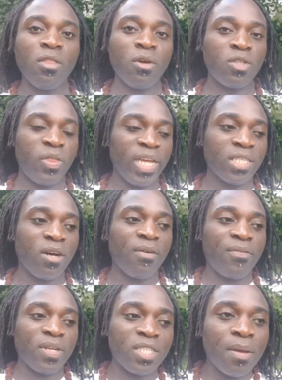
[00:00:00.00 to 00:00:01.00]
of those things are
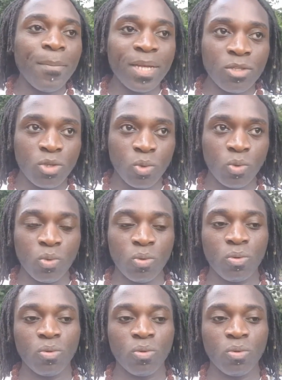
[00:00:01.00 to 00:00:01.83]
fundamental